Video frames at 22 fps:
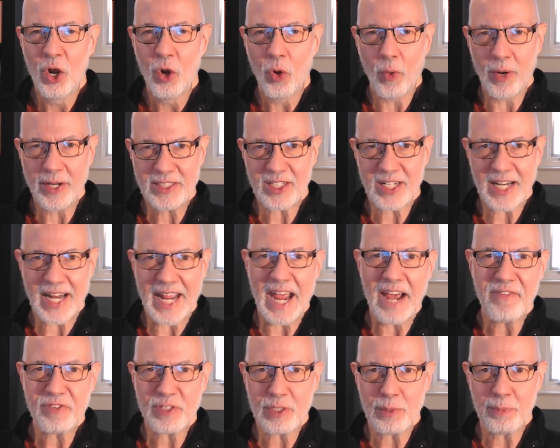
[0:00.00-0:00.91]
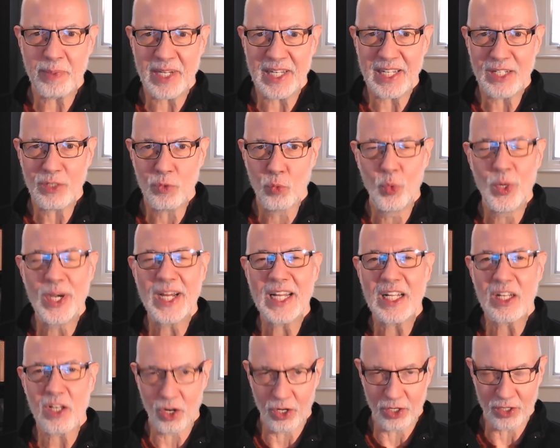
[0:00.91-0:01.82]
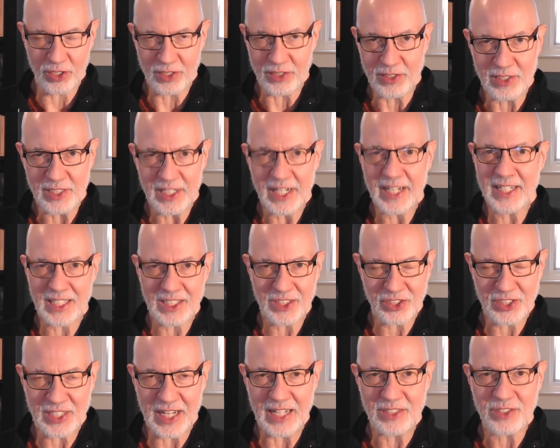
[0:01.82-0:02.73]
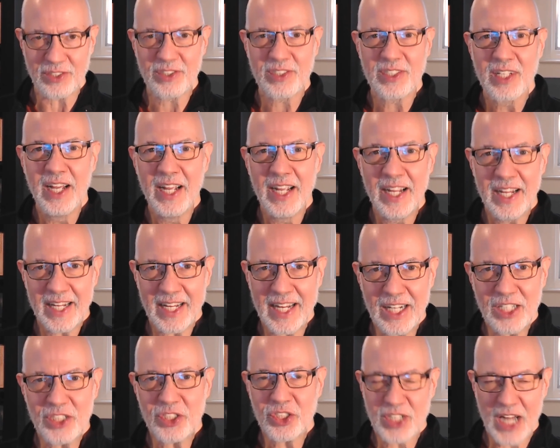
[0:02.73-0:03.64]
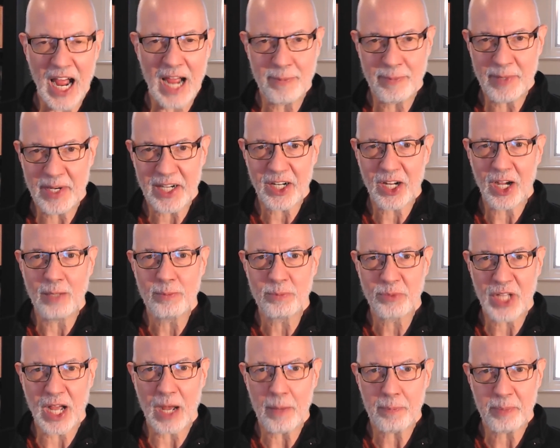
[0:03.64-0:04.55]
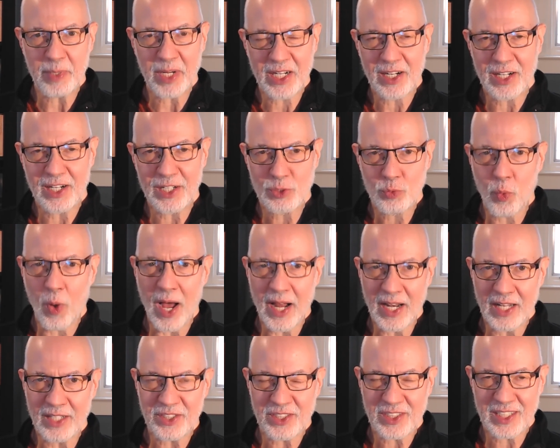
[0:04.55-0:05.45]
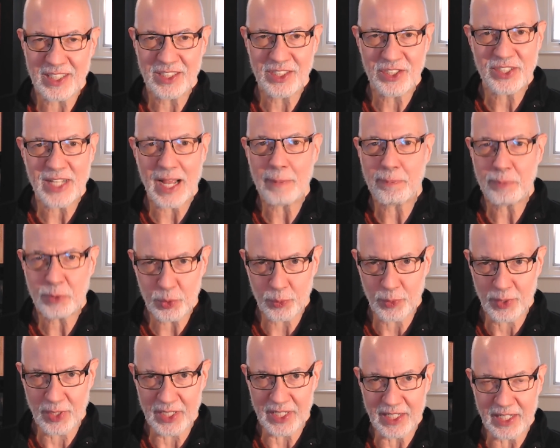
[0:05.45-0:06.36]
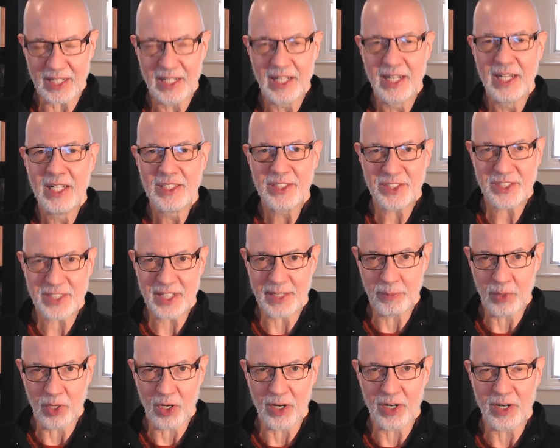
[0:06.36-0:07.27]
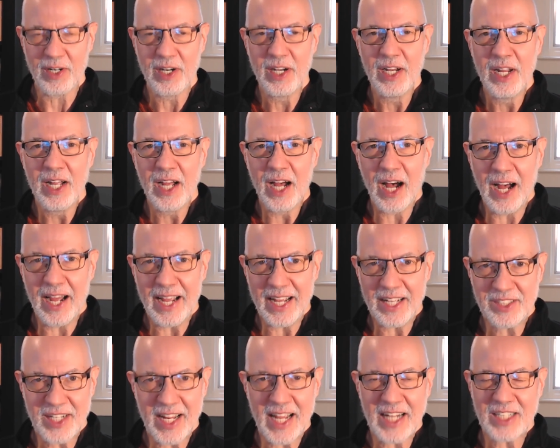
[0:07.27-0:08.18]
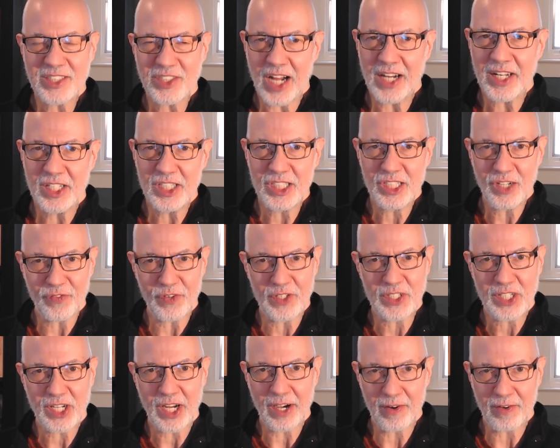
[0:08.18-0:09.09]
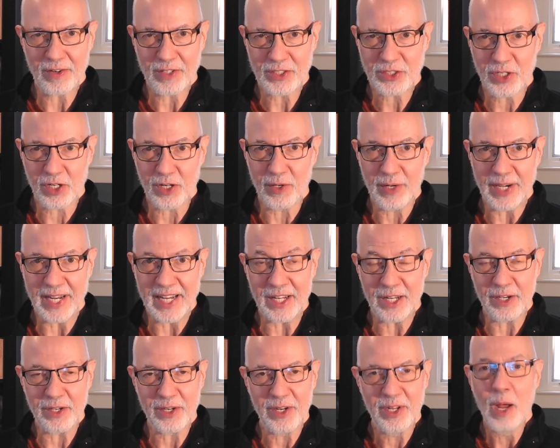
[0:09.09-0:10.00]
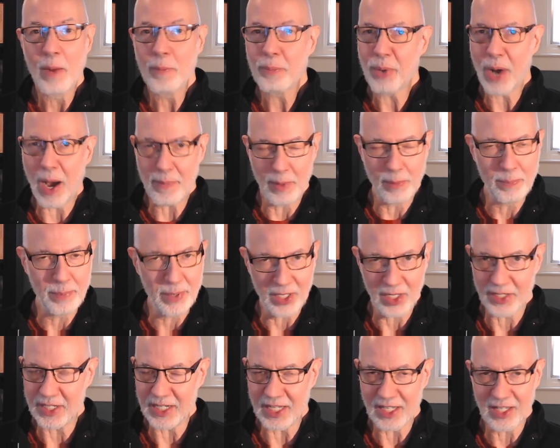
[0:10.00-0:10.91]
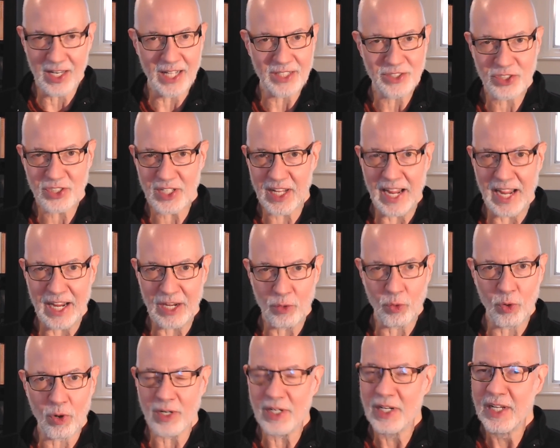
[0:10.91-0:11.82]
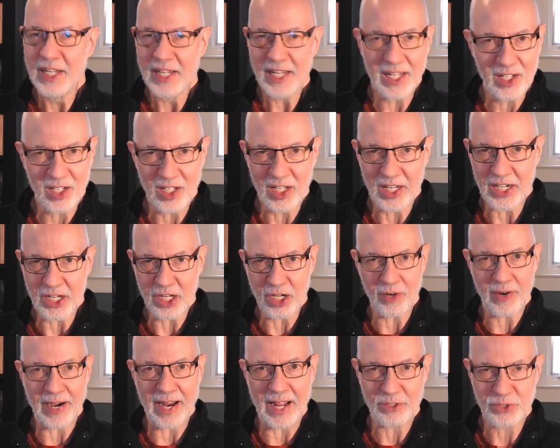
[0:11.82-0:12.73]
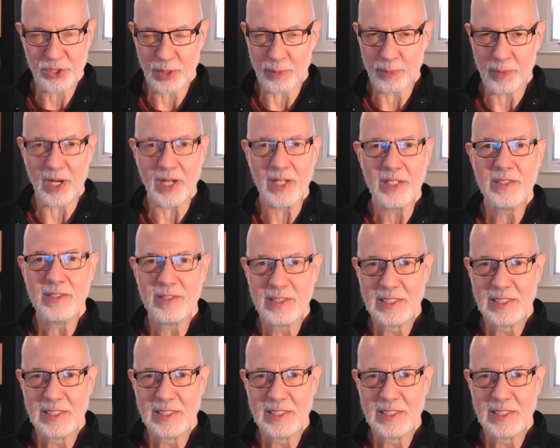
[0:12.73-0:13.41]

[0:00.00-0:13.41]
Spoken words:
Or does it have to be relearned, in a sense, each time it comes up? Because while it's conceptually similar, it takes on a different character in probability, let's say, or in linear algebra.